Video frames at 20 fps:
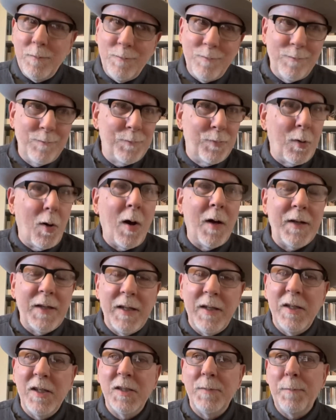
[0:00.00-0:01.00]
brought
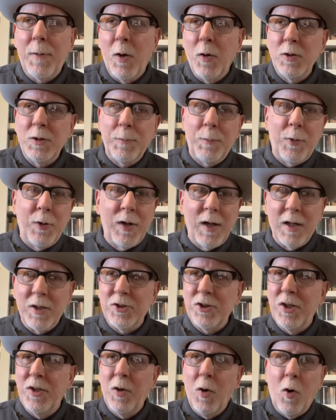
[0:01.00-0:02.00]
in his
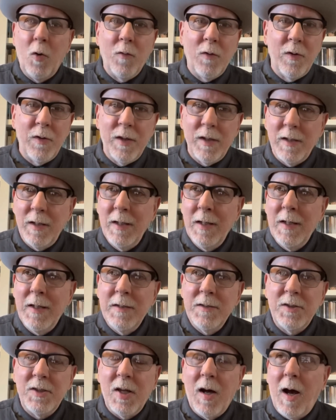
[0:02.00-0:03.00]
post-production over the
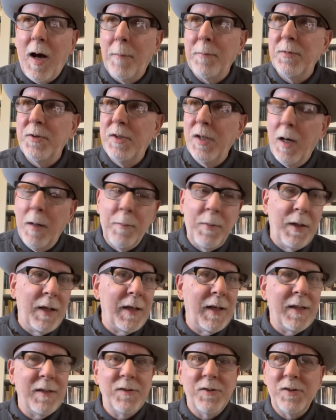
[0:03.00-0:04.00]
top
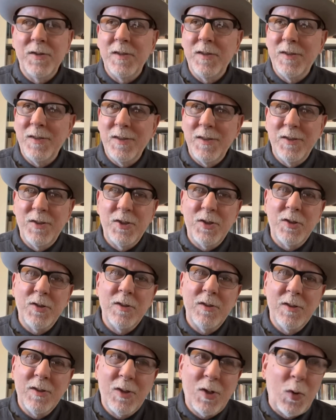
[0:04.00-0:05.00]
dubbing and
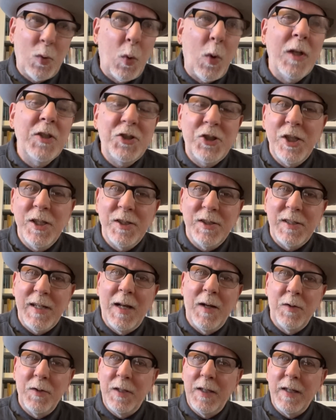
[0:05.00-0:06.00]
crunchy sound he